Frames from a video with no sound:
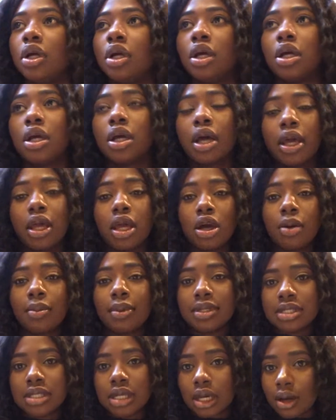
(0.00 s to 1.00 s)
Then come
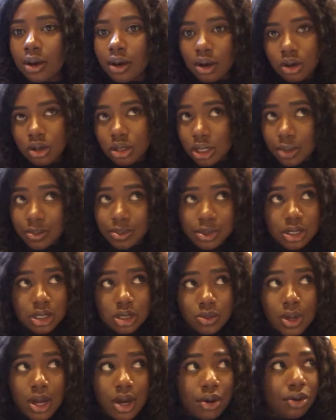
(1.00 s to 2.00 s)
and take our order, please.
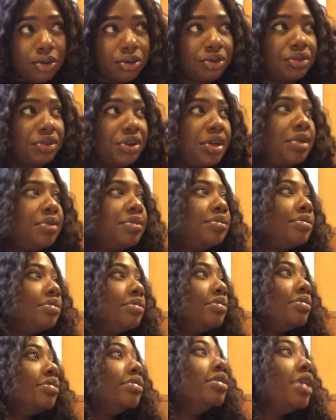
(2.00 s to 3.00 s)
We're hungry.
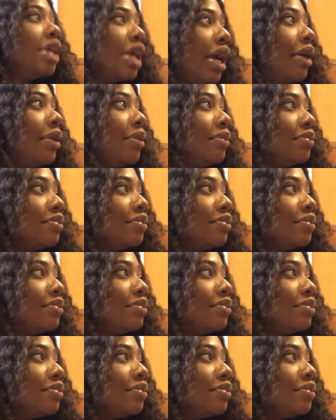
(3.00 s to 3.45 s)
Yeah.